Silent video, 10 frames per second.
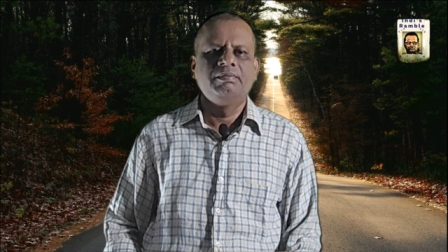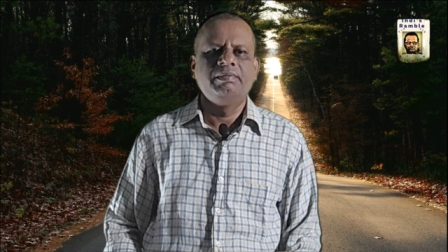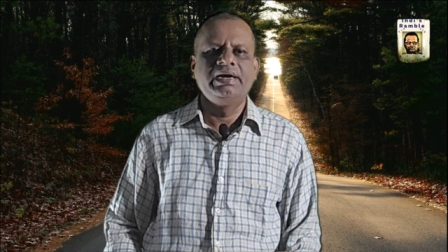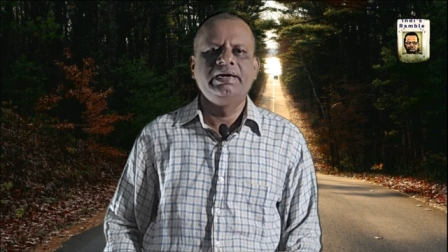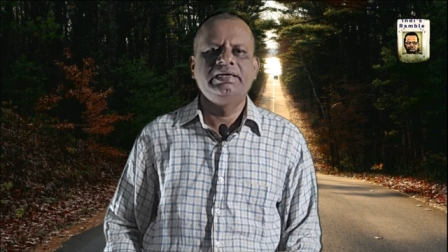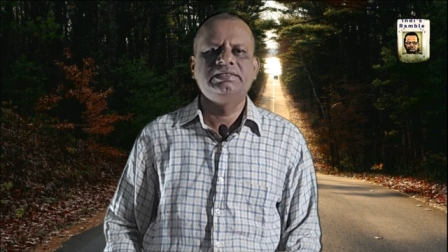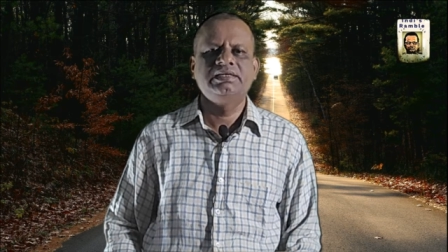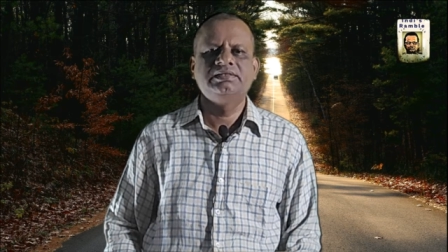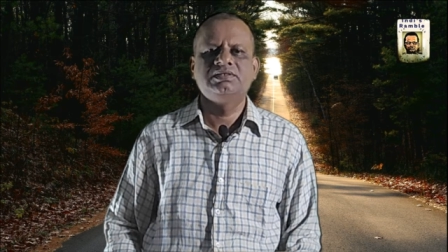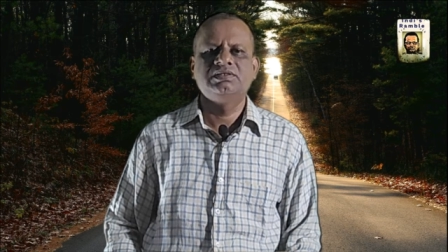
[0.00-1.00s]

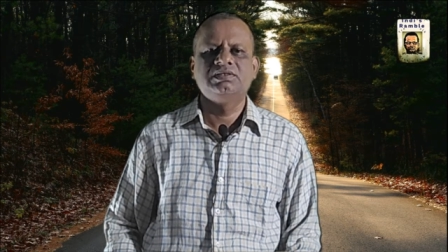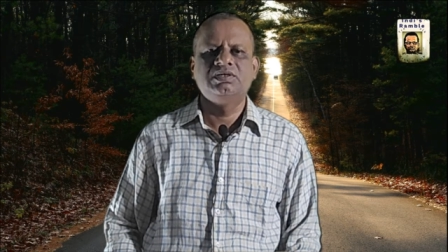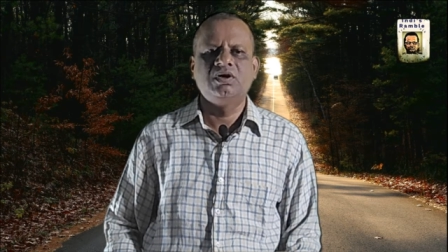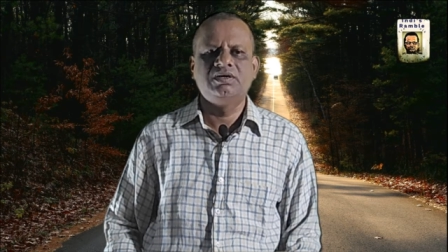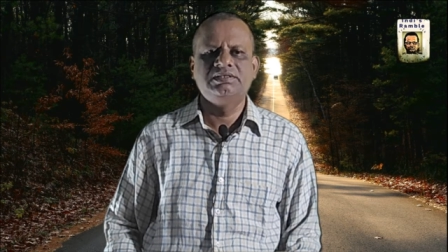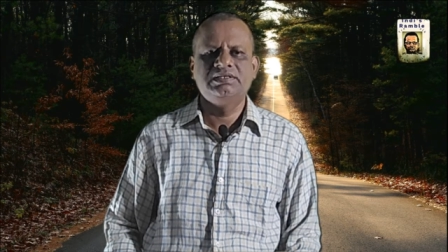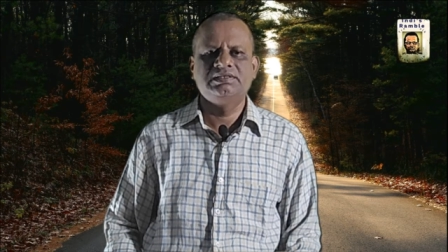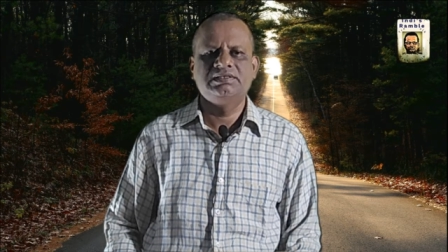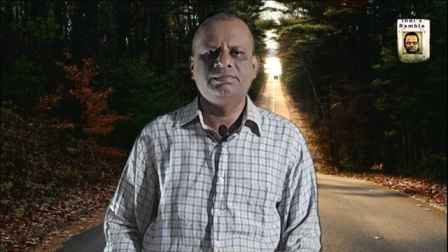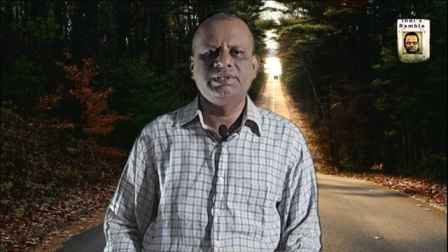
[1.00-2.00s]
Meditation is not
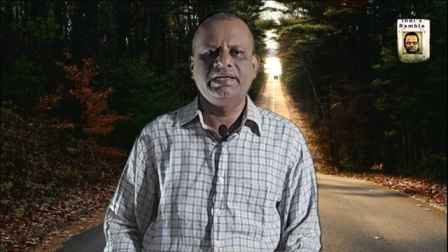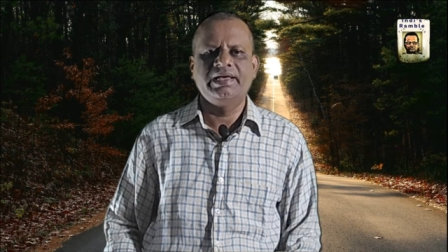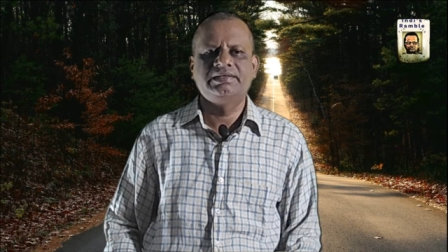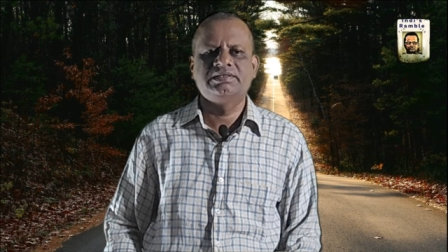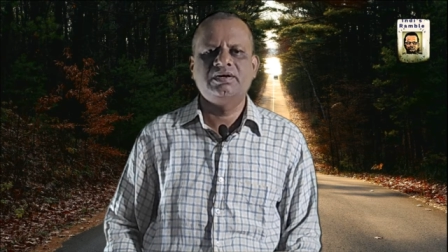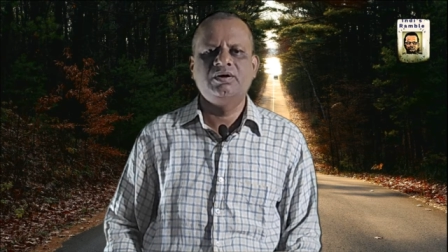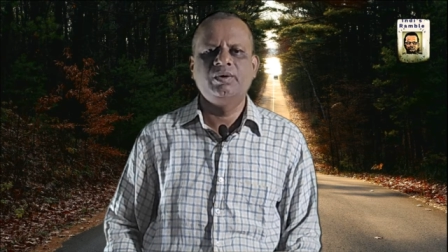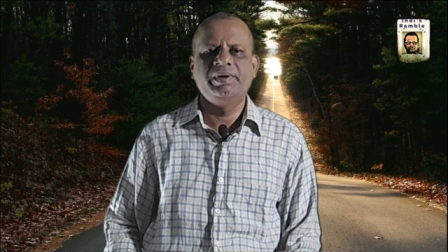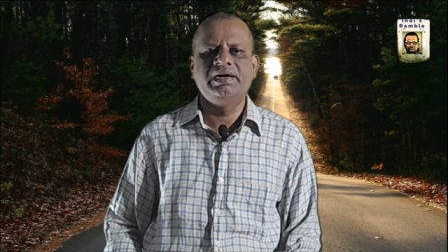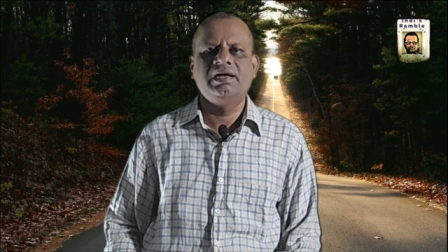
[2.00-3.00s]
just something extra
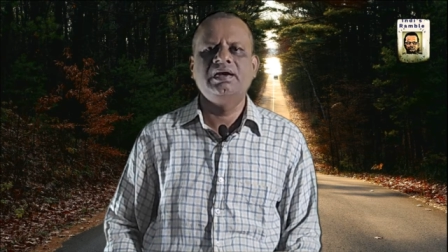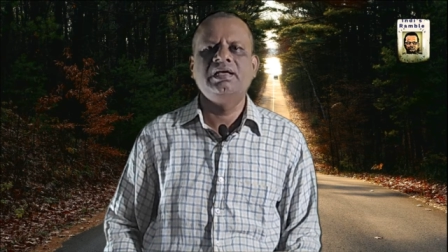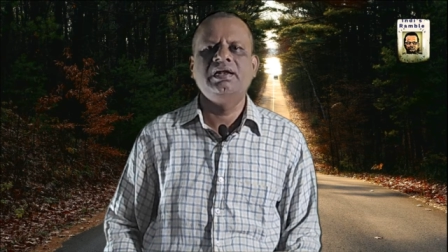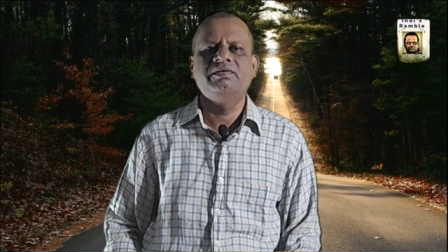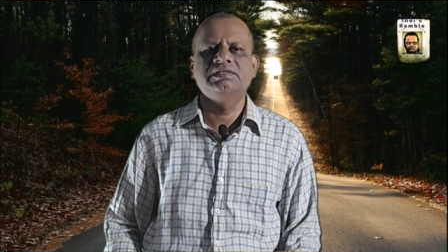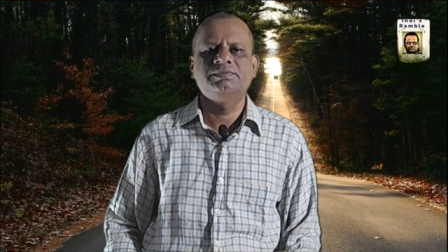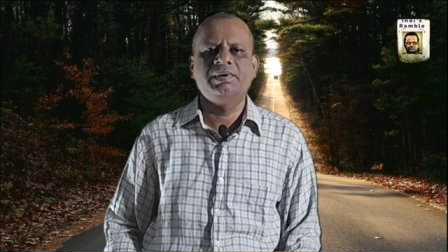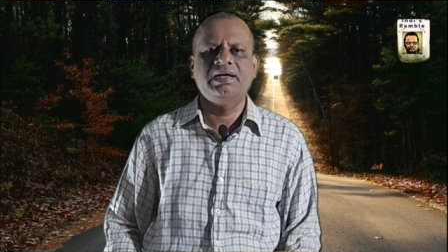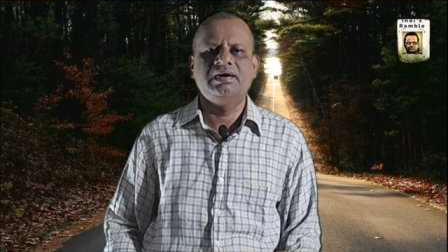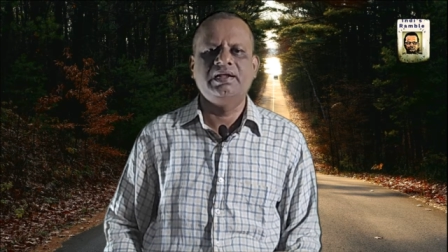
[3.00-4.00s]
to be done in our
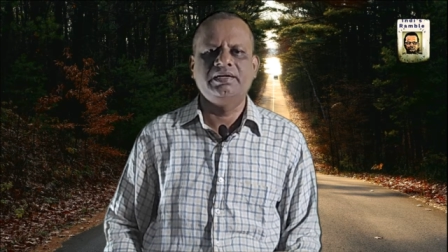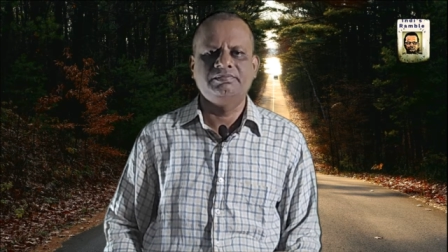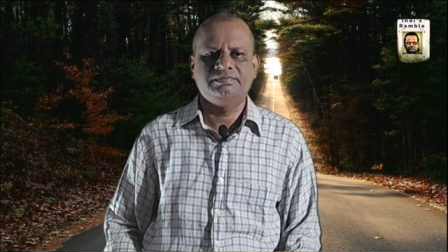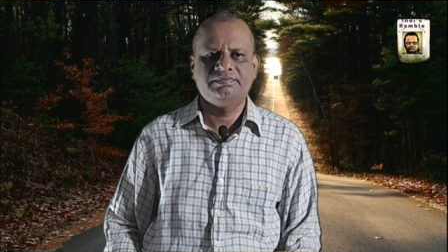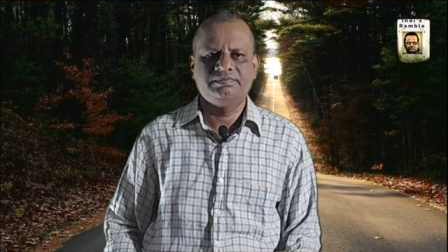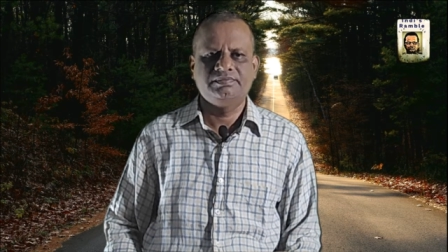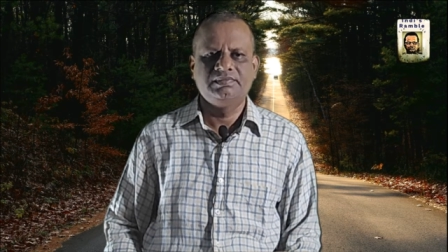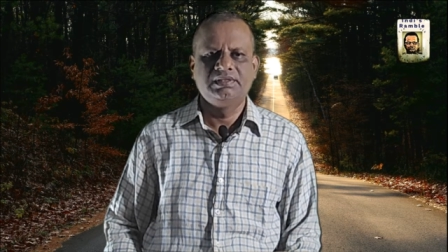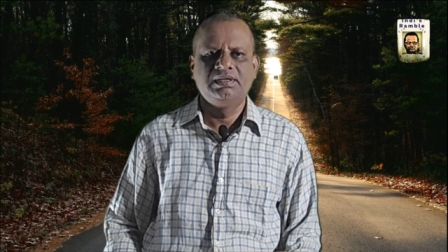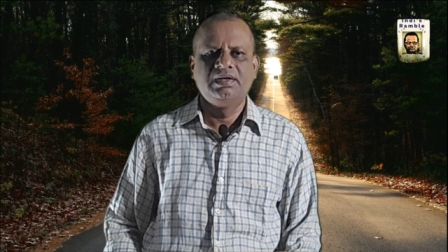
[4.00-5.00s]
spare time,
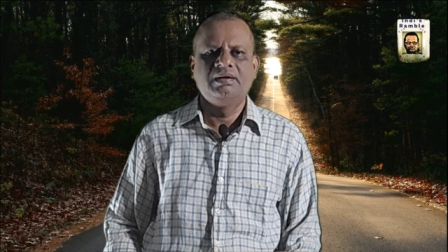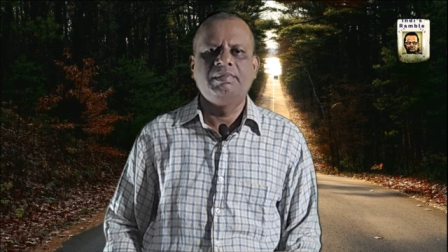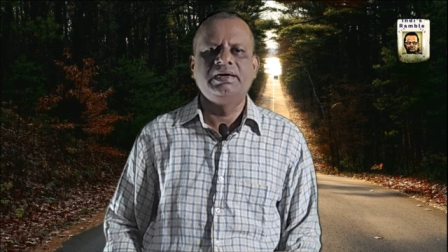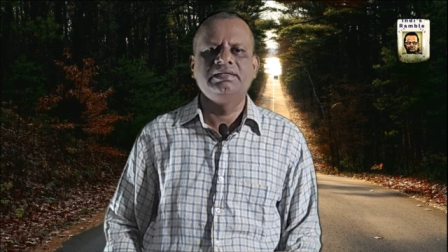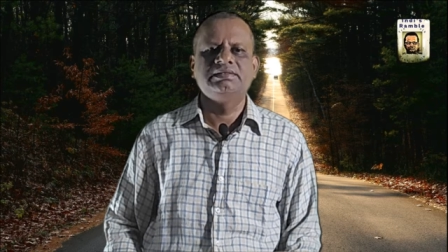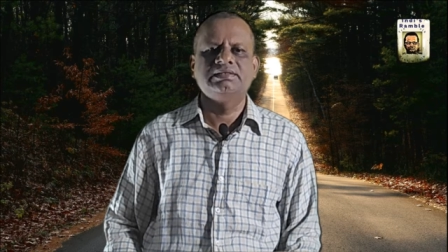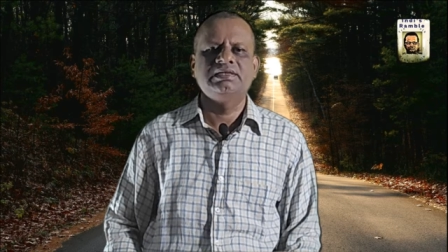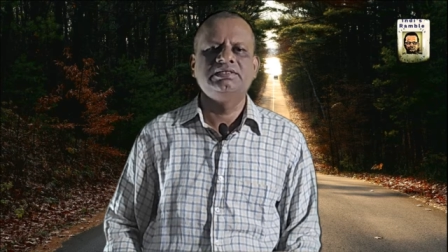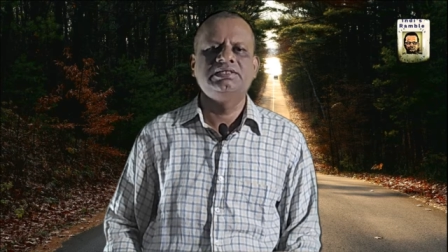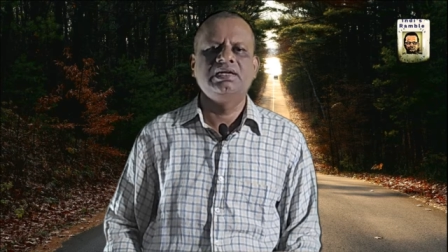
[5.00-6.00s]
but is
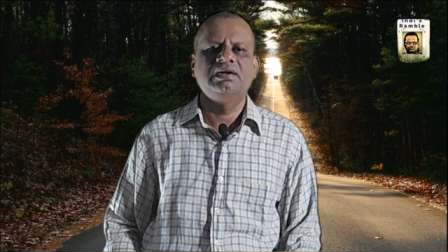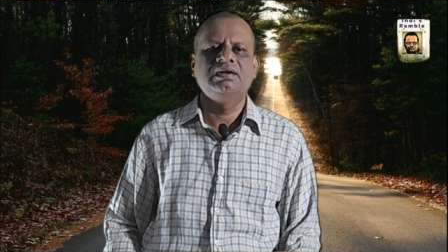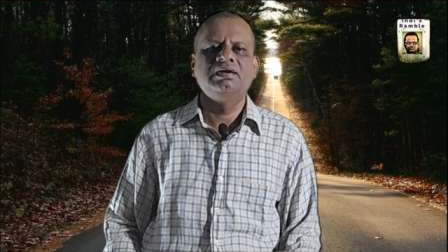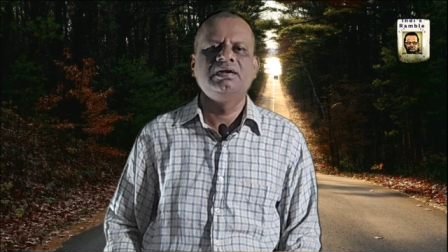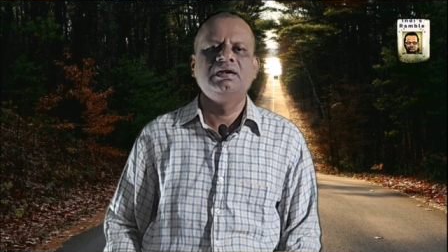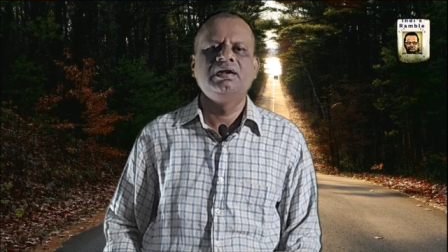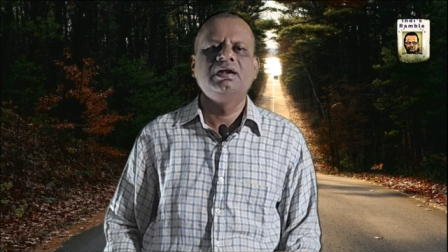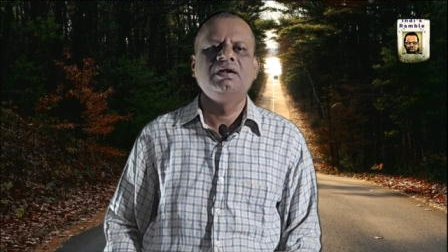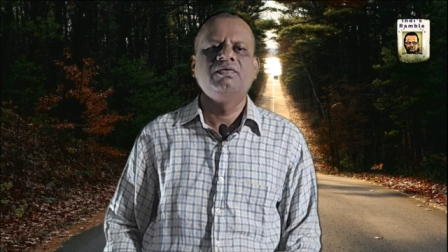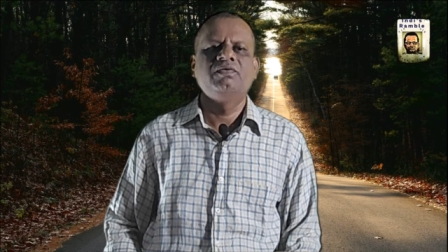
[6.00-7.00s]
essential
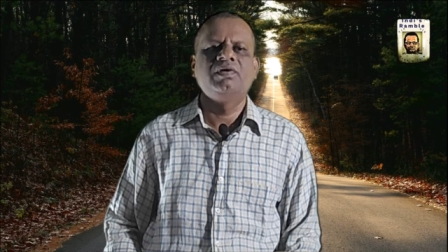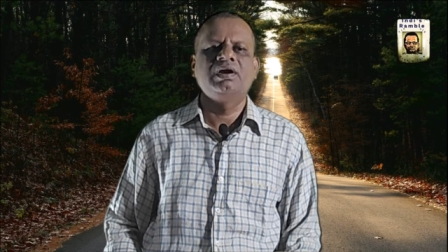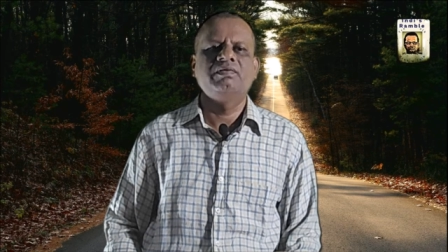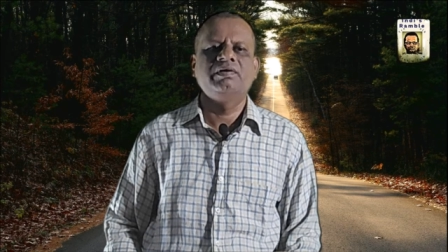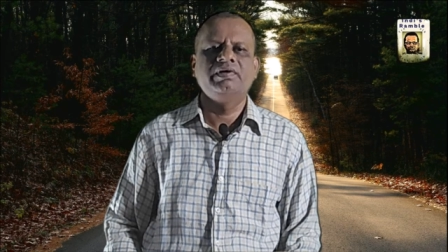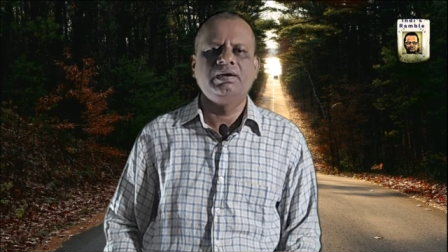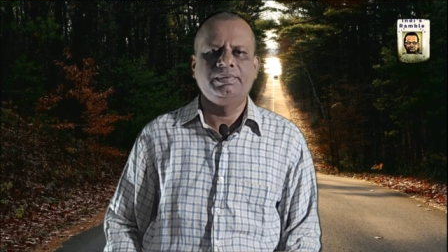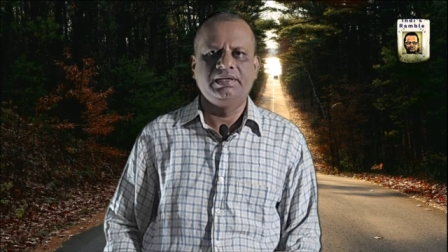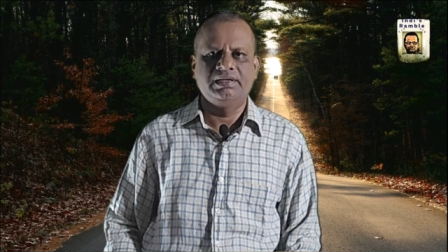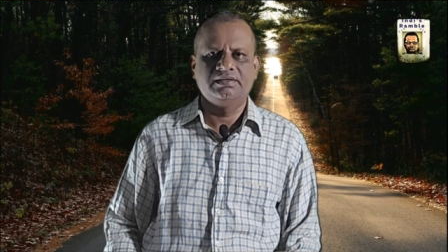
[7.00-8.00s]
for our
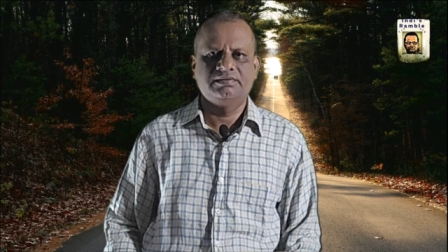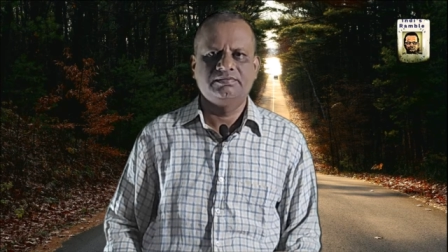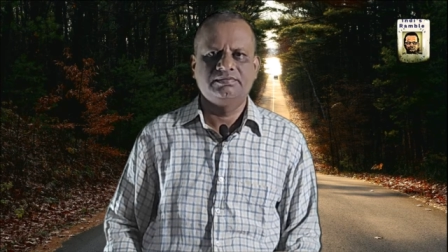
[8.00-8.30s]
well-being.